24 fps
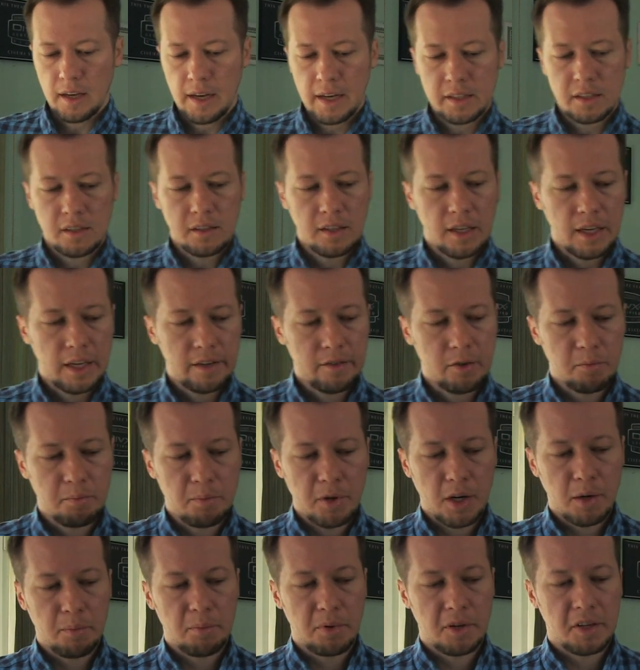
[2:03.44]
I didn't have a
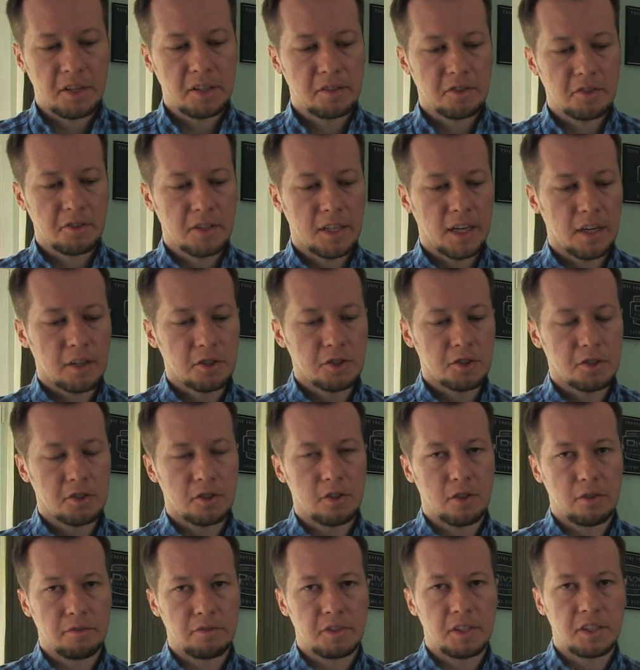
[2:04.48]
proper introduction
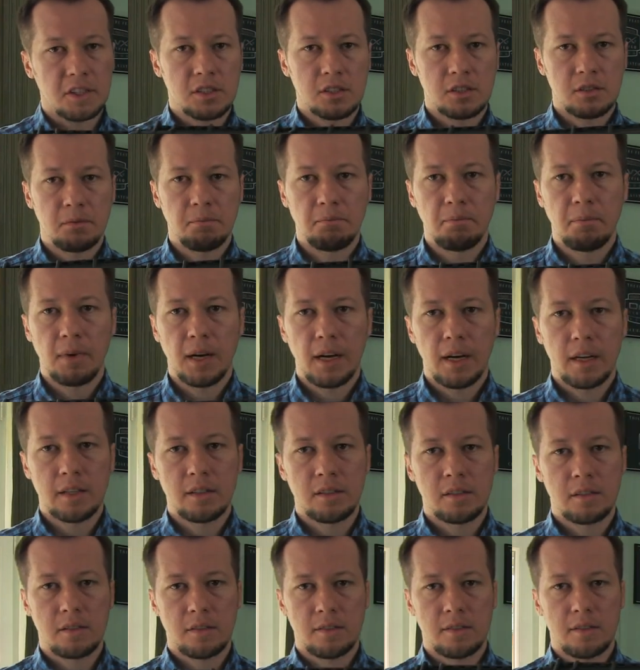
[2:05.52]
of this,
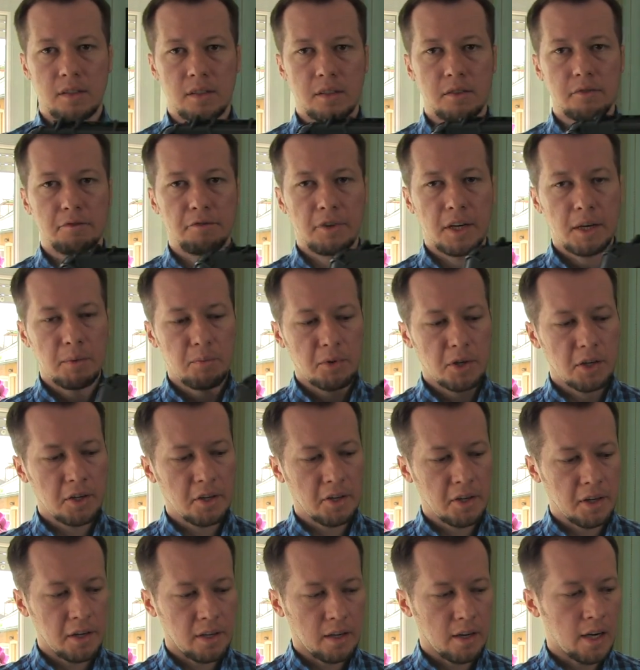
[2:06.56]
but in
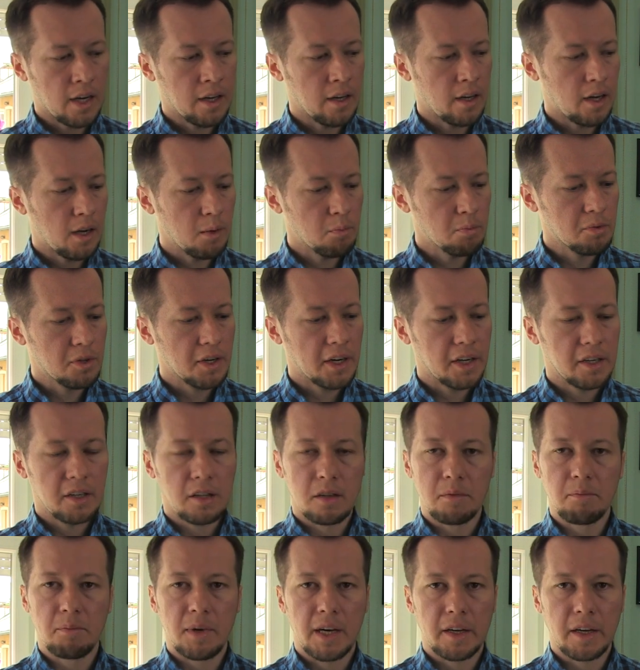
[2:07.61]
February I
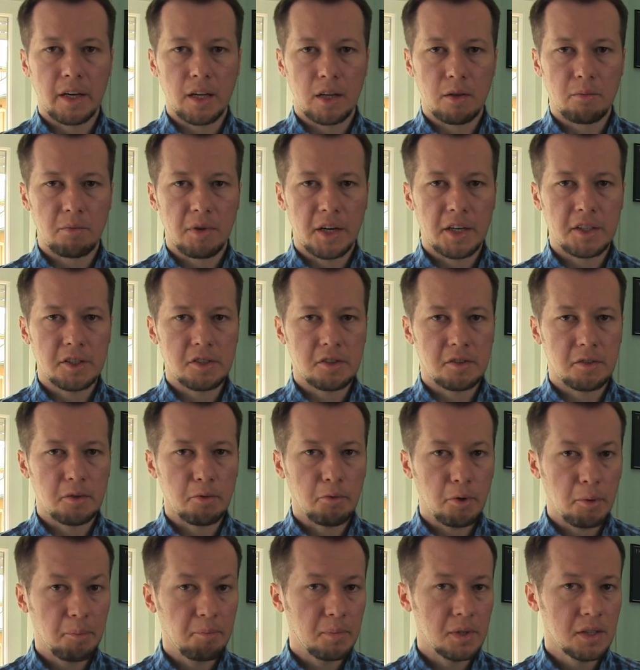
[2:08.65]
upgraded my calibration
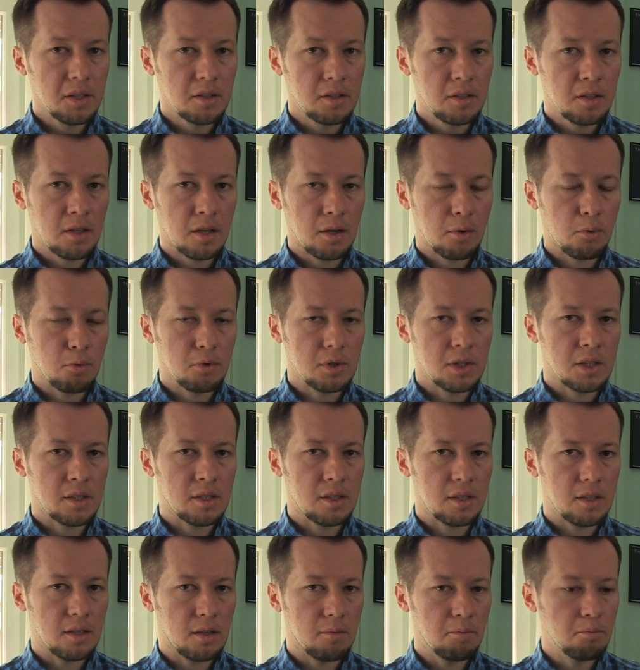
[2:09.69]
equipment
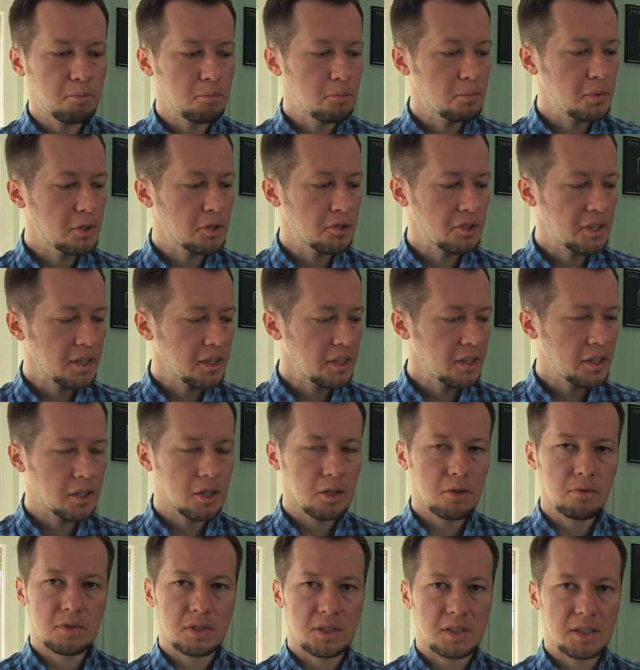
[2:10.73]
with
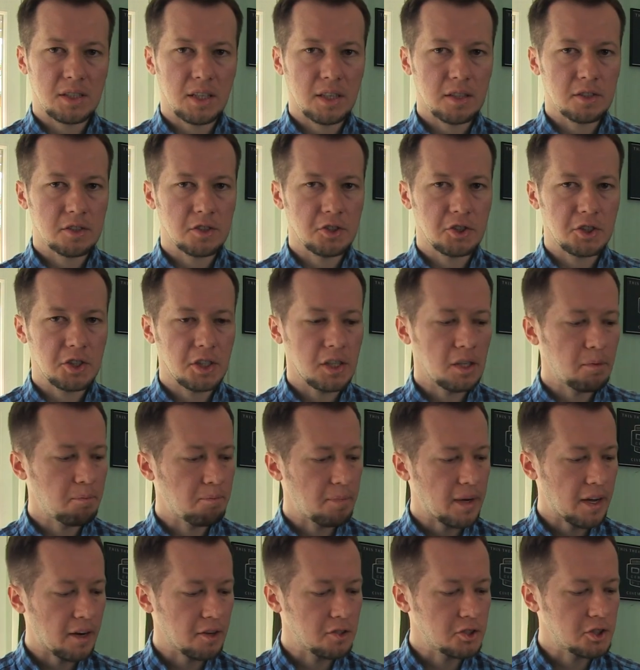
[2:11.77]
Murideo 6G
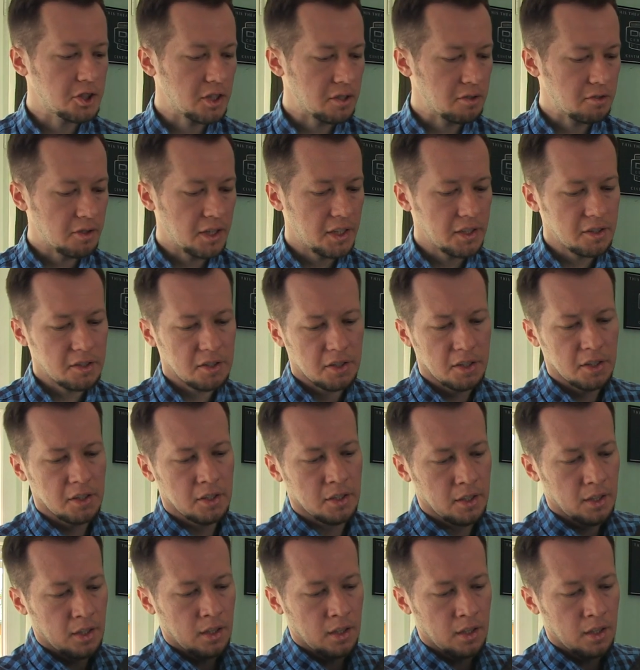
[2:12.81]
pattern generator,